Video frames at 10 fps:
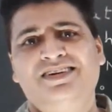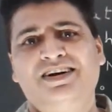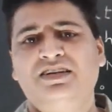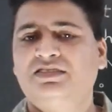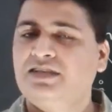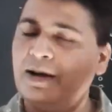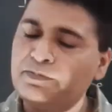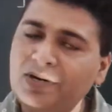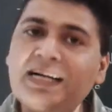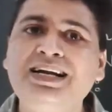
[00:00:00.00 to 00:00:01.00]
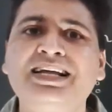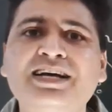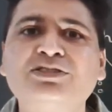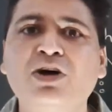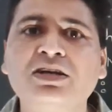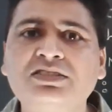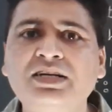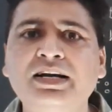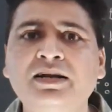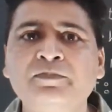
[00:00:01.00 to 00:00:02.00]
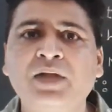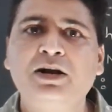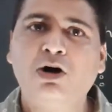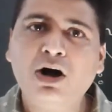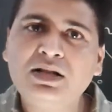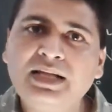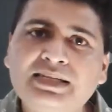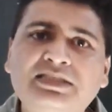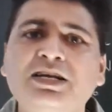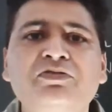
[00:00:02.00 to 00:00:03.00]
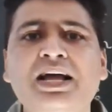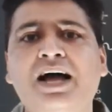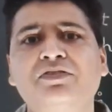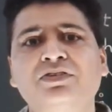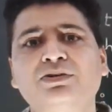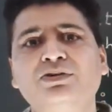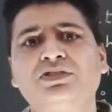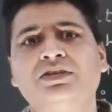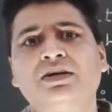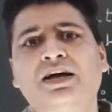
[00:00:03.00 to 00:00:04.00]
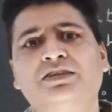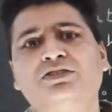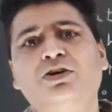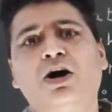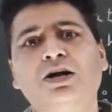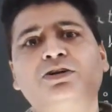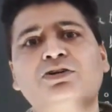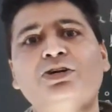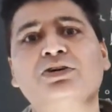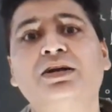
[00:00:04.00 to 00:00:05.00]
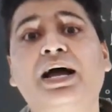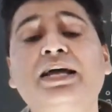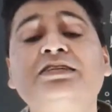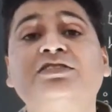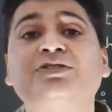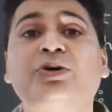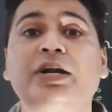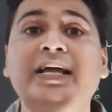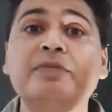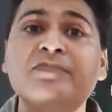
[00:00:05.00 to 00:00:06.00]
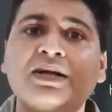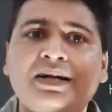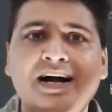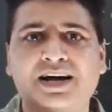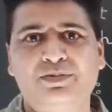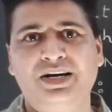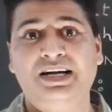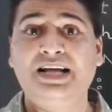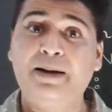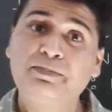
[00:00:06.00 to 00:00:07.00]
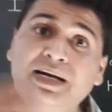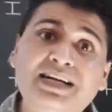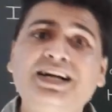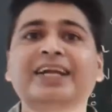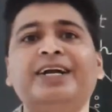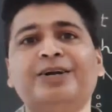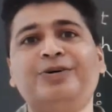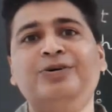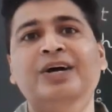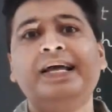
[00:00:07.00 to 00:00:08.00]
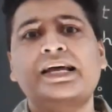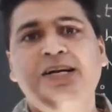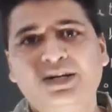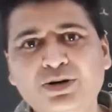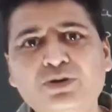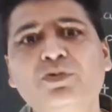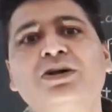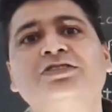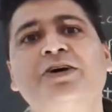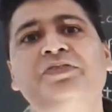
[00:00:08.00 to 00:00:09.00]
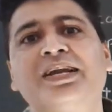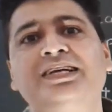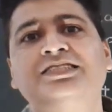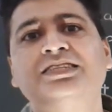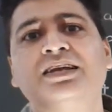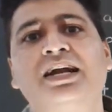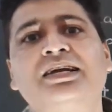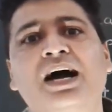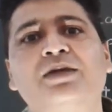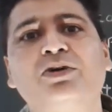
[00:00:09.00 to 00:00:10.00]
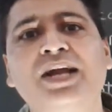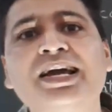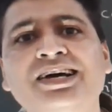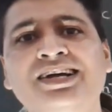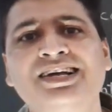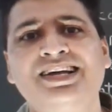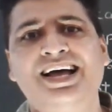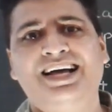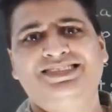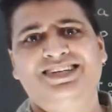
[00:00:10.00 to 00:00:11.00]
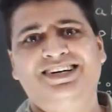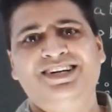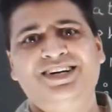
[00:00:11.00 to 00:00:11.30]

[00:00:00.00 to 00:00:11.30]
It is completely exhausted, and all the HCl we have used has gone to neutralize sodium carbonate completely into 2 moles of NaCl and carbonic acid.